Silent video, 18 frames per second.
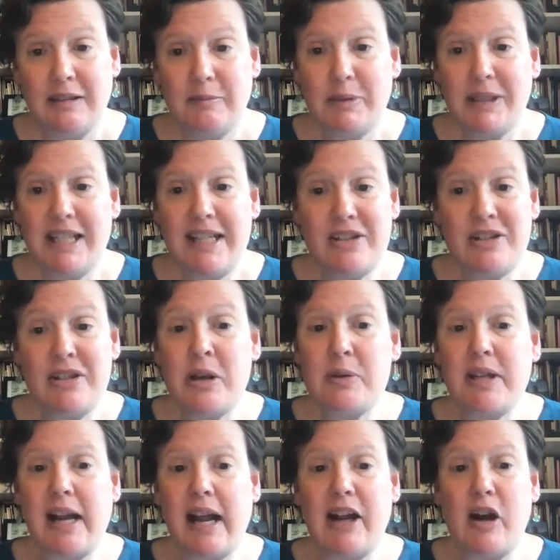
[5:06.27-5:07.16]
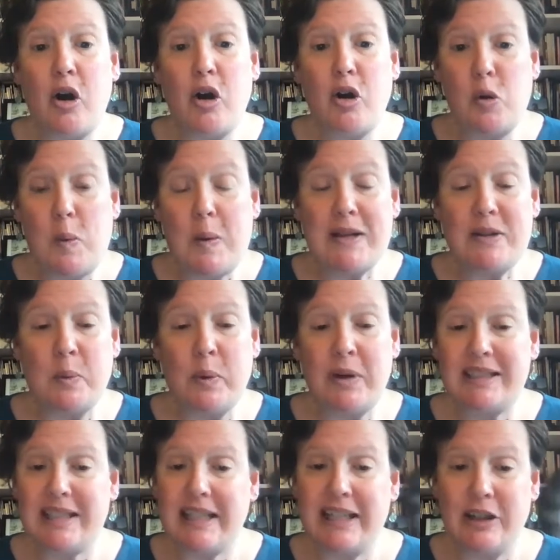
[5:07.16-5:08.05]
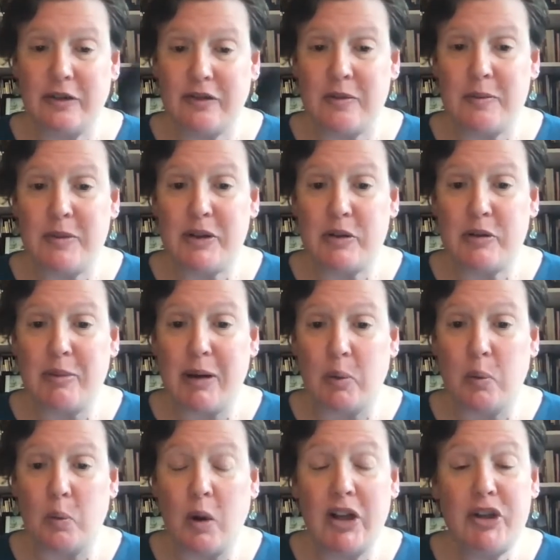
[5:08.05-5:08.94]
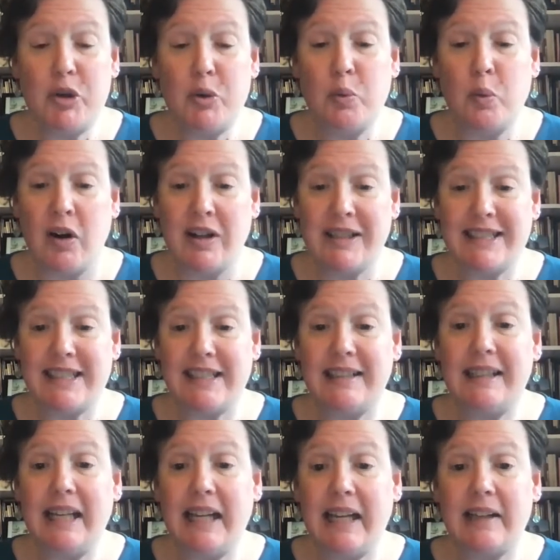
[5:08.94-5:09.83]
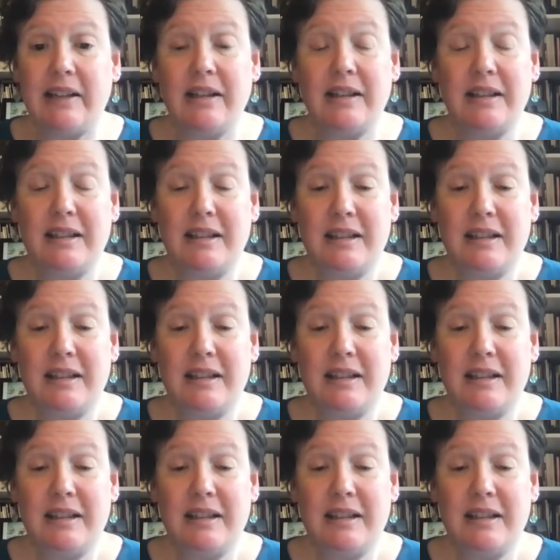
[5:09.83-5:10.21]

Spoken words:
Please know that I always want to hear from you about what you want and need,